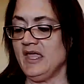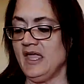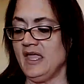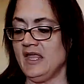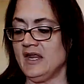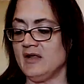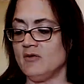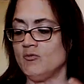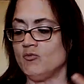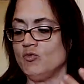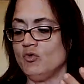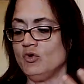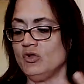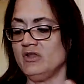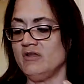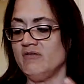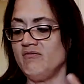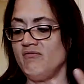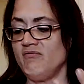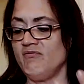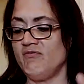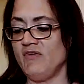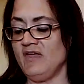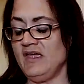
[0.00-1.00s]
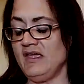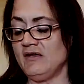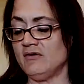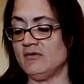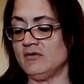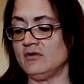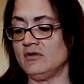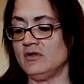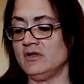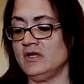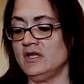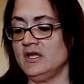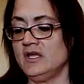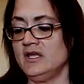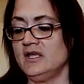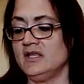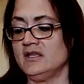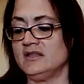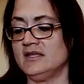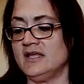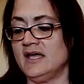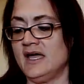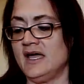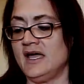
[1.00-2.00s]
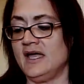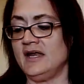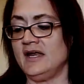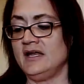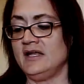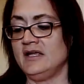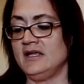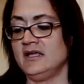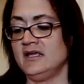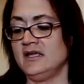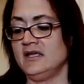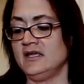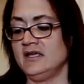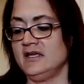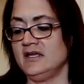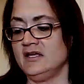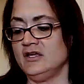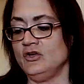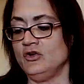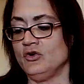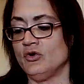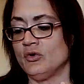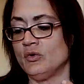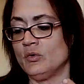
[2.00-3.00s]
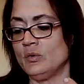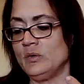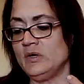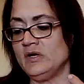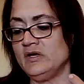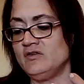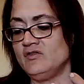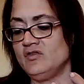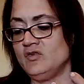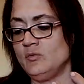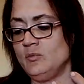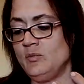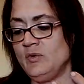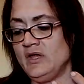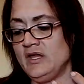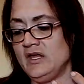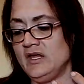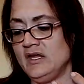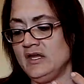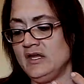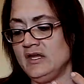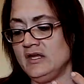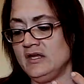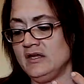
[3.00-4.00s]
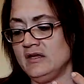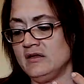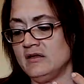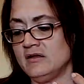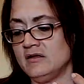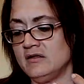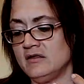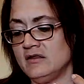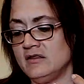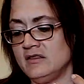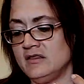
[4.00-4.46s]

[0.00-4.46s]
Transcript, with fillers: And I really feel that you're going to be,